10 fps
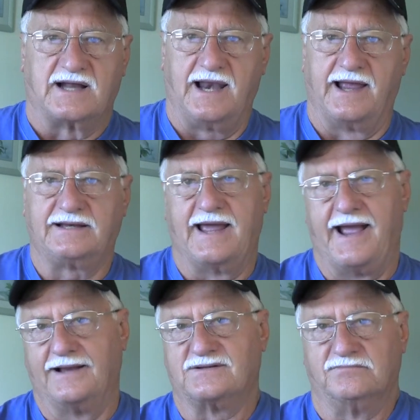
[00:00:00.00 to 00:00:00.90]
I like to
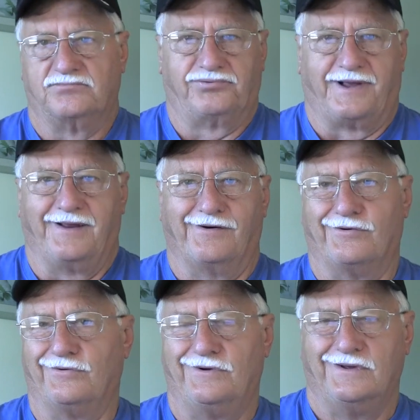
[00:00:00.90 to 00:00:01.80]
add some plain
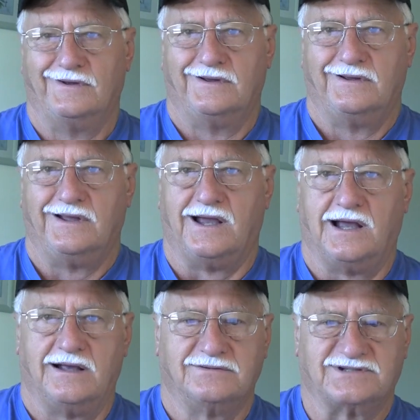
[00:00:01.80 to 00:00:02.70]
old
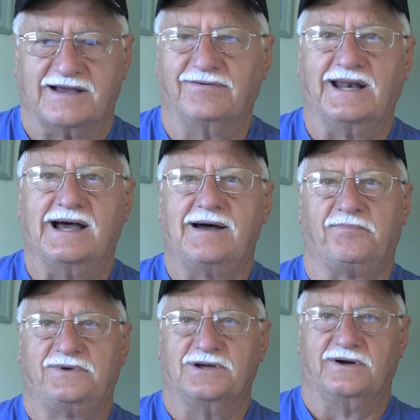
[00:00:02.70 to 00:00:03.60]
uh, Seven
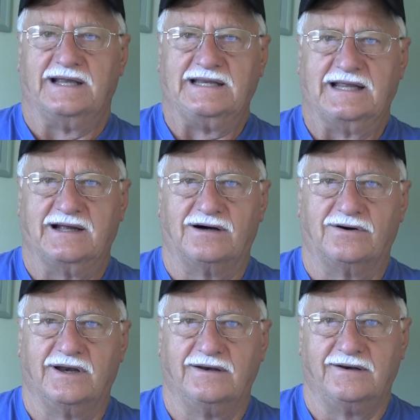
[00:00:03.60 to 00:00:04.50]
Up to it, you
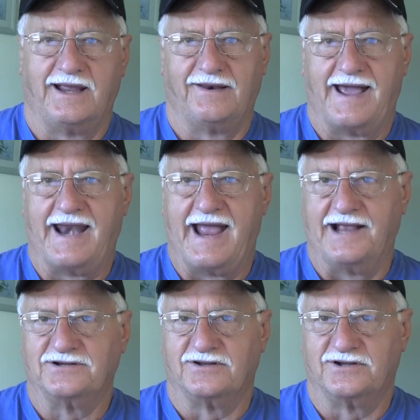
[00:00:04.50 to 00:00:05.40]
know, and and that
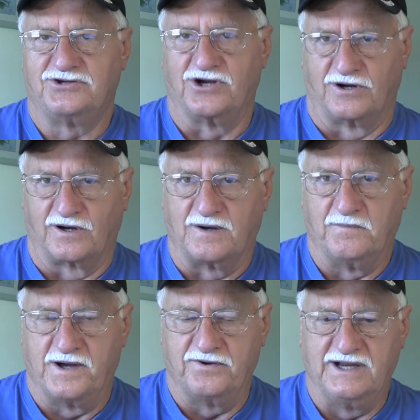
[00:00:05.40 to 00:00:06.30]
adds the sugar
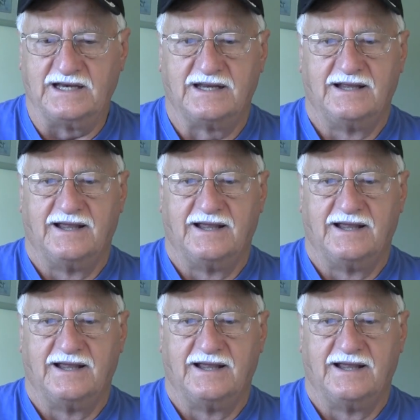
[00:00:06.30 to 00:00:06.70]
component